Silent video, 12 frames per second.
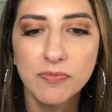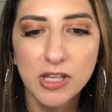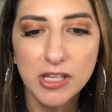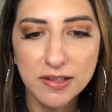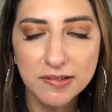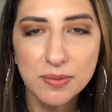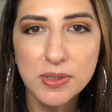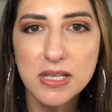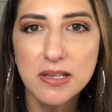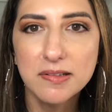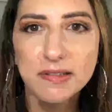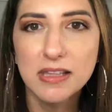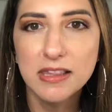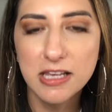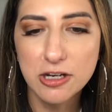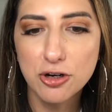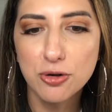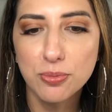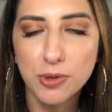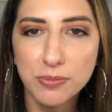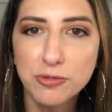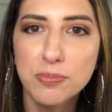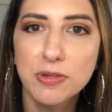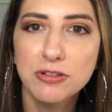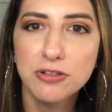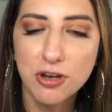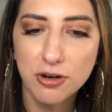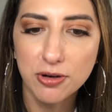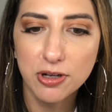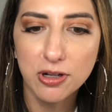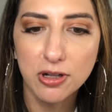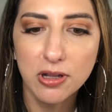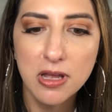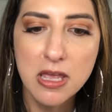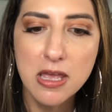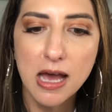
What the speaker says: This one is a thicker ribbed material,